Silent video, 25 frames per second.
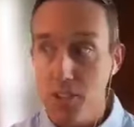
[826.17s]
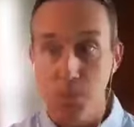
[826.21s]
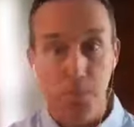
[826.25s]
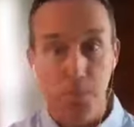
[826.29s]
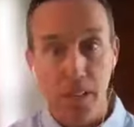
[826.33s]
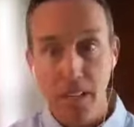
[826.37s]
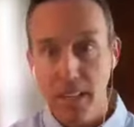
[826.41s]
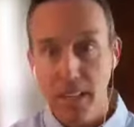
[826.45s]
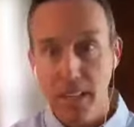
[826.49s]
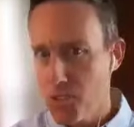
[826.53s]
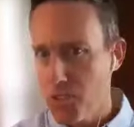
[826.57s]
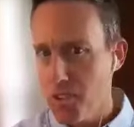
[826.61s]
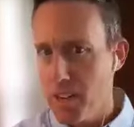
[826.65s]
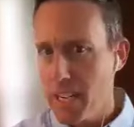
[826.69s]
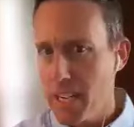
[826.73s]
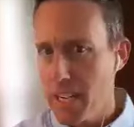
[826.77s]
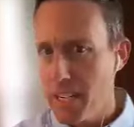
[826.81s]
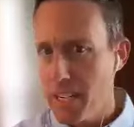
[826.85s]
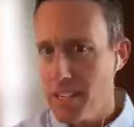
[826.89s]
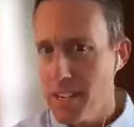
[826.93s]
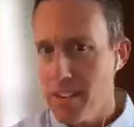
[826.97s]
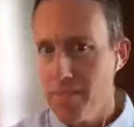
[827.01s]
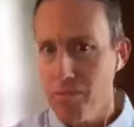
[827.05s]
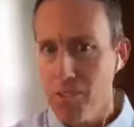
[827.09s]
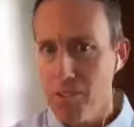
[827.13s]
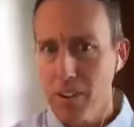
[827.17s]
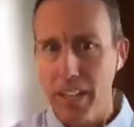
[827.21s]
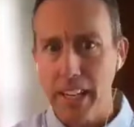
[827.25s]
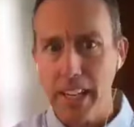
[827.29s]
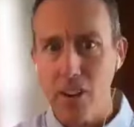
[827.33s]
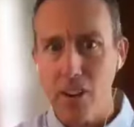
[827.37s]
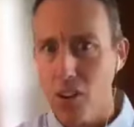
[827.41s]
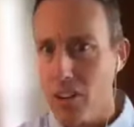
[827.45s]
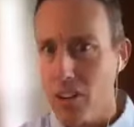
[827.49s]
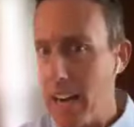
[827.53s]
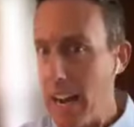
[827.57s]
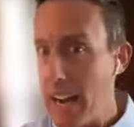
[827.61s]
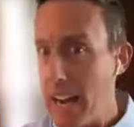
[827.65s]
is being treated
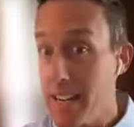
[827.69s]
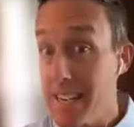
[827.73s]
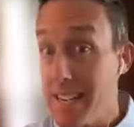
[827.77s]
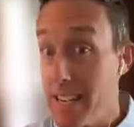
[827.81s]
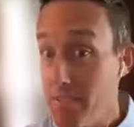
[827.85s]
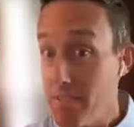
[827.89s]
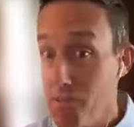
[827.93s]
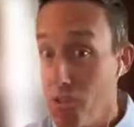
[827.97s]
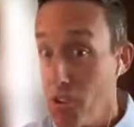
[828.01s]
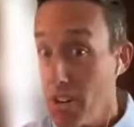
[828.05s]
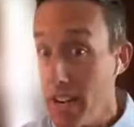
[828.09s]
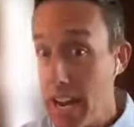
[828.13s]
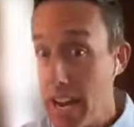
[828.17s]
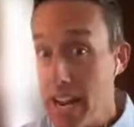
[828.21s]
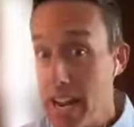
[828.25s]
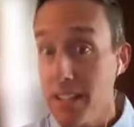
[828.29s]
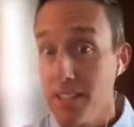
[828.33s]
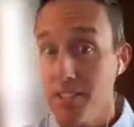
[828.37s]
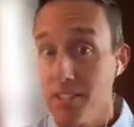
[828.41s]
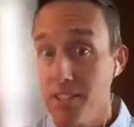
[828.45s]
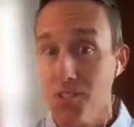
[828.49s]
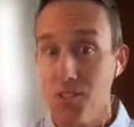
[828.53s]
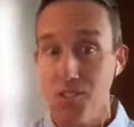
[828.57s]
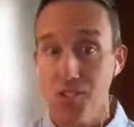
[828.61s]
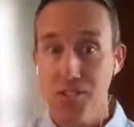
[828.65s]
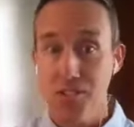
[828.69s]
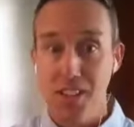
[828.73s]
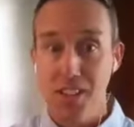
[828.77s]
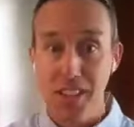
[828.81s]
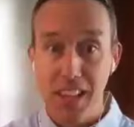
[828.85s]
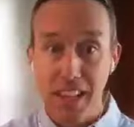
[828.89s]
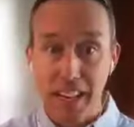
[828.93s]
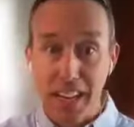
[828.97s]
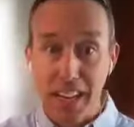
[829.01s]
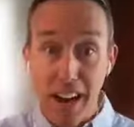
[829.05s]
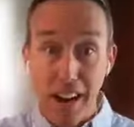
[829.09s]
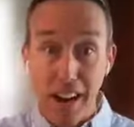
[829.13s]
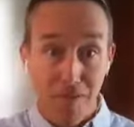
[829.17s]
differently or got a different answer than
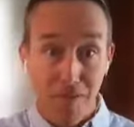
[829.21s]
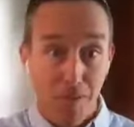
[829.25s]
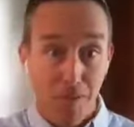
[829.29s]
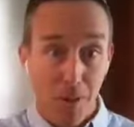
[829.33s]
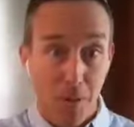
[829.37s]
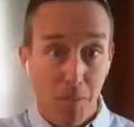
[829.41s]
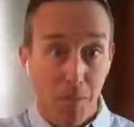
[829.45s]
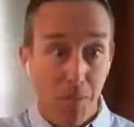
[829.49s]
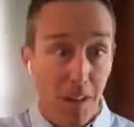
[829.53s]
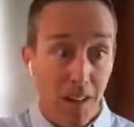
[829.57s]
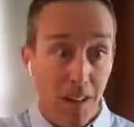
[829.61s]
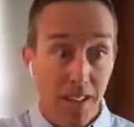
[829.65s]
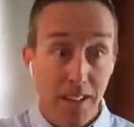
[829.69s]
they got from